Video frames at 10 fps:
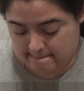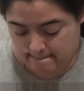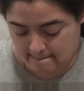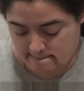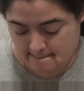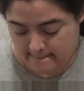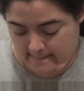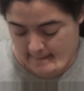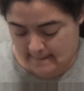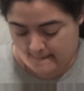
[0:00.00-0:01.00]

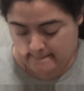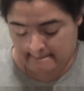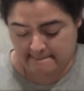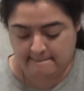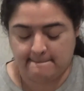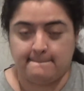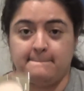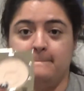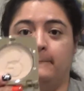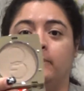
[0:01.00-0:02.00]

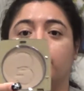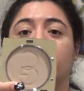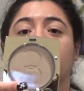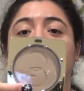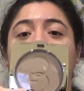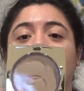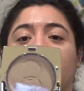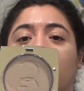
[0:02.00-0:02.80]
Nothing is said.